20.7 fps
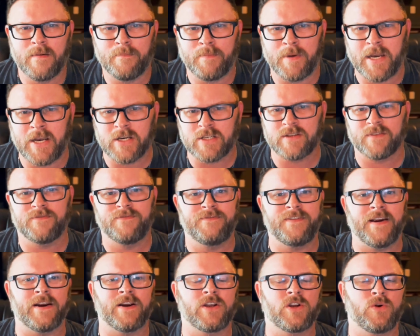But here's a
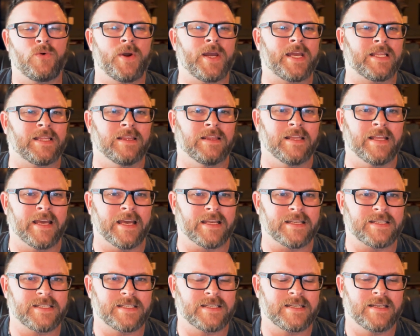very quick
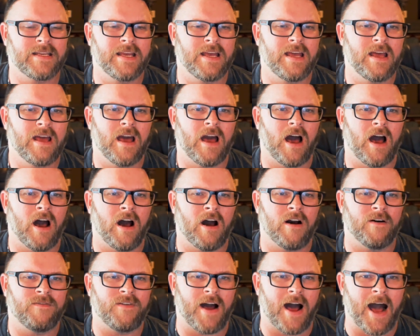list
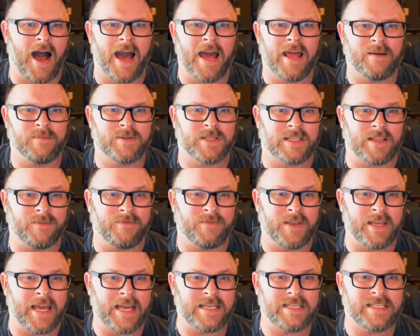of items that the
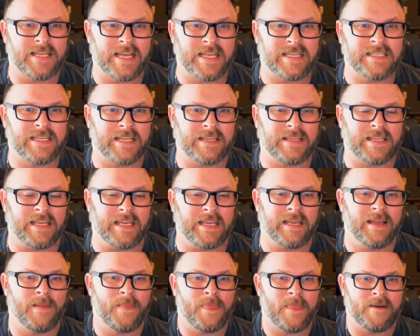VA says that the
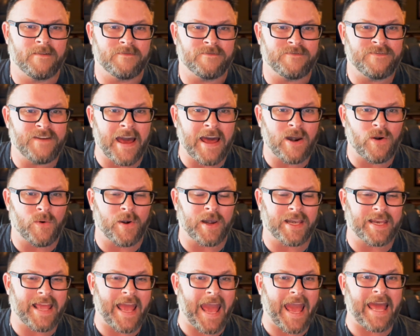
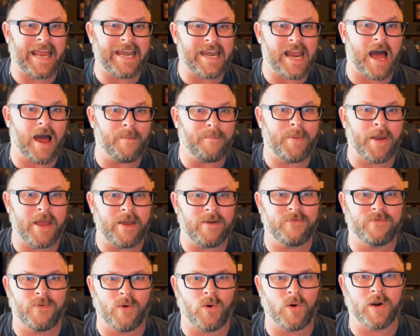veteran cannot pay
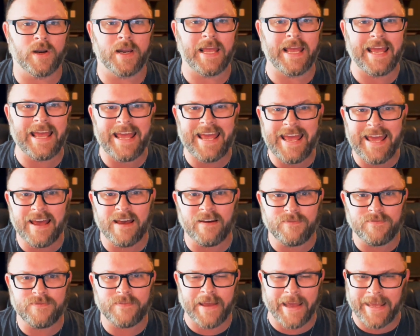for
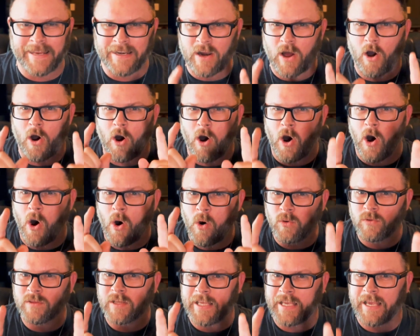if and
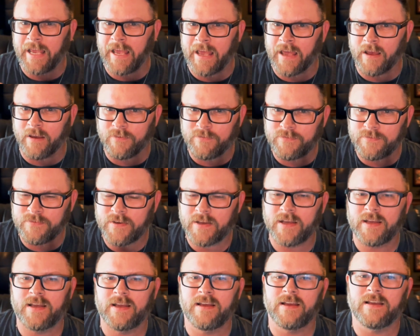only if
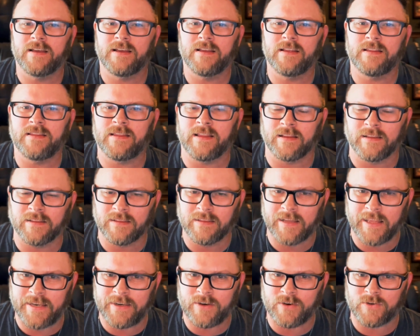the
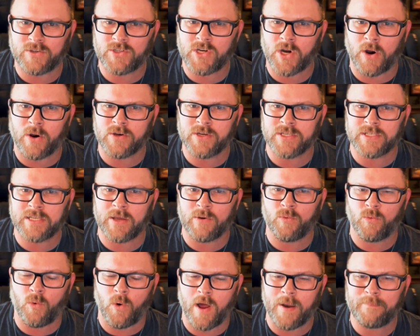lender charges a
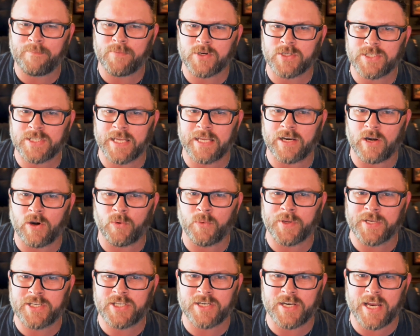1%
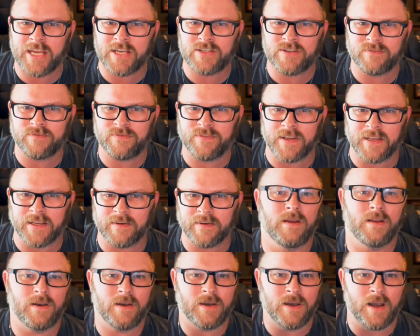origination fee.
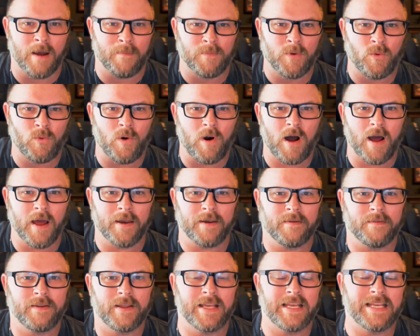Number one
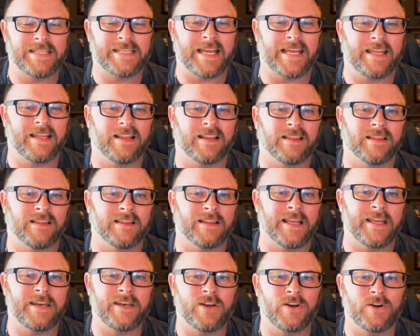is a
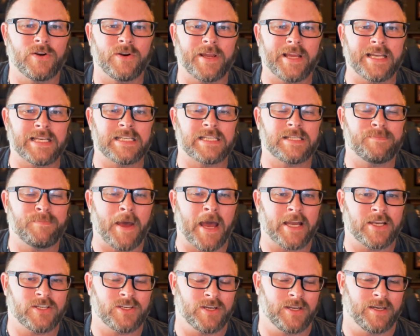lender
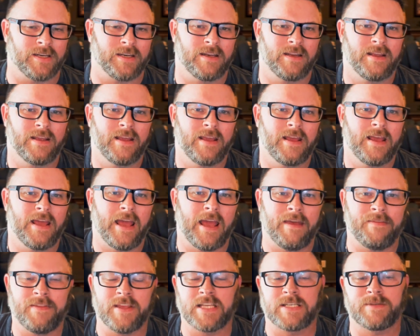inspection.
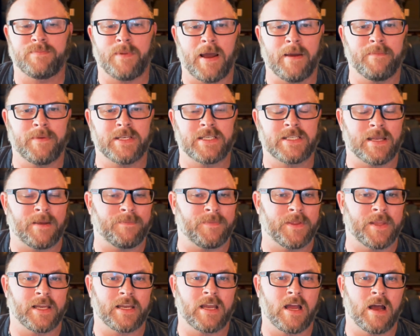And this might be
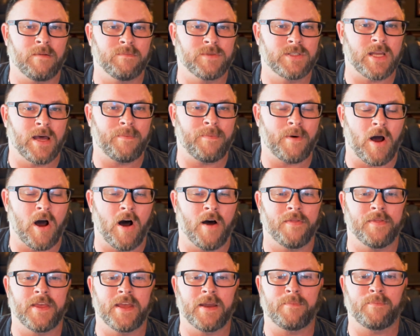something that comes up
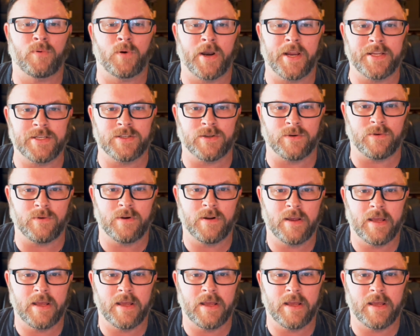on the appraisal.